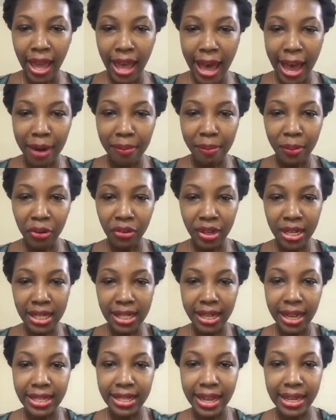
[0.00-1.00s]
And Marie
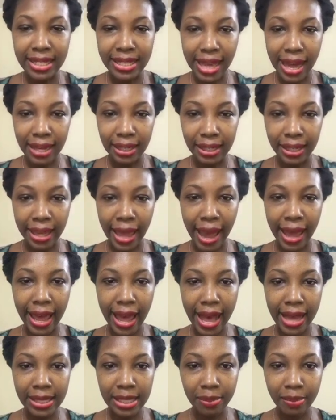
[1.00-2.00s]
says exactly, I
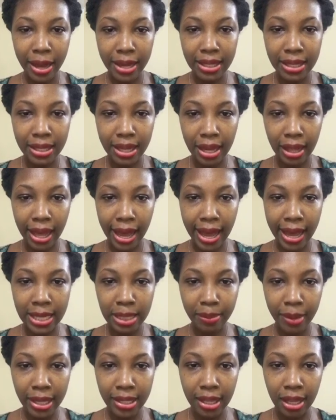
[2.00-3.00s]
ask
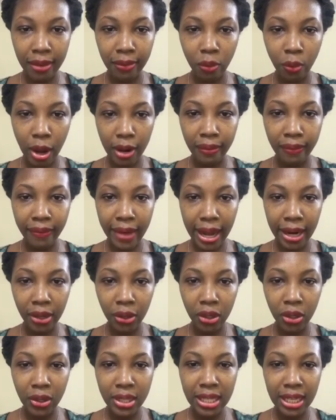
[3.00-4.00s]
myself what value
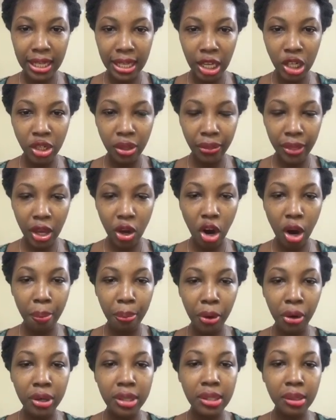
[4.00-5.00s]
does each thing or
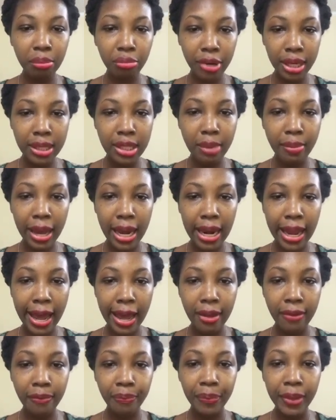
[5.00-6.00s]
person bring to my
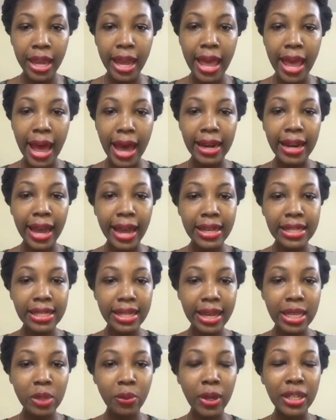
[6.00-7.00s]
life? And I
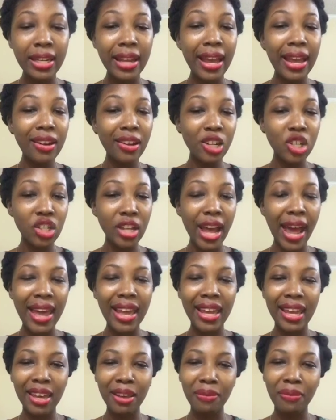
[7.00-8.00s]
assess what energy I
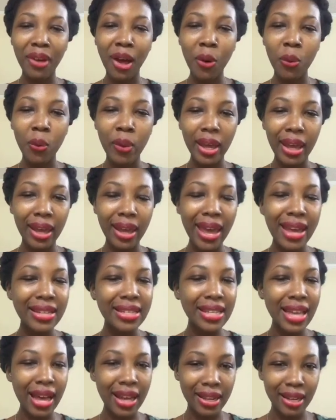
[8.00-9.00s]
give away
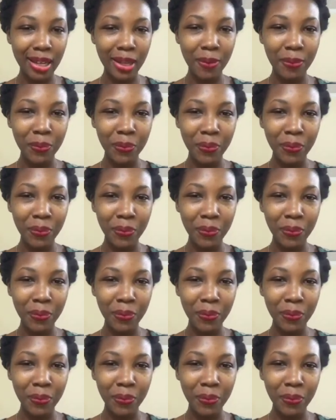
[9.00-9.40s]
exactly.